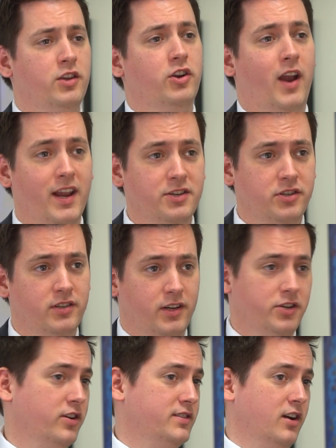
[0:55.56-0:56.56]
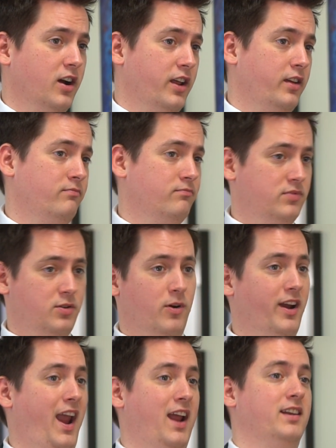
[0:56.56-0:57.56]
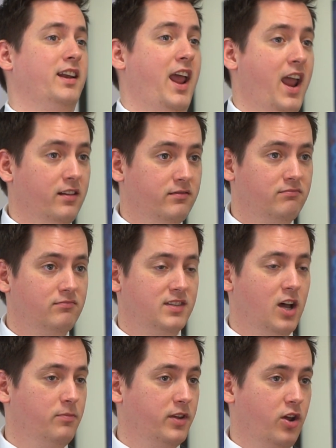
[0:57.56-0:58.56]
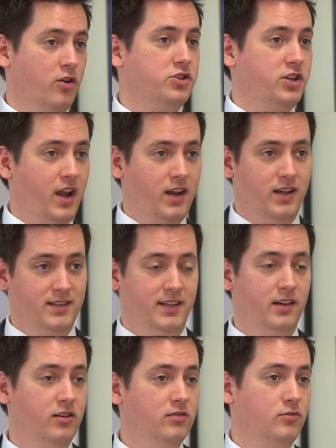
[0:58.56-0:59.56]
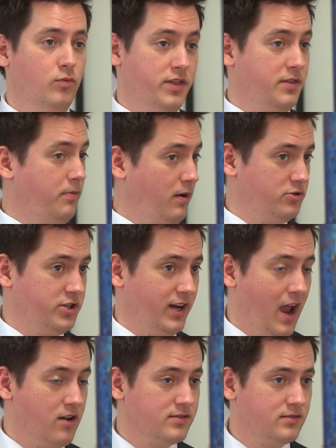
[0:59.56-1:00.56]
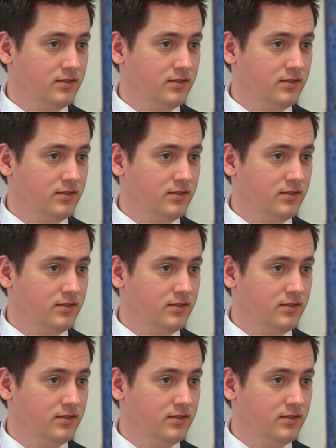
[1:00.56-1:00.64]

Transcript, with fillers: Your agent and your attorney should work hand in hand to help negotiate a deal with the publishing house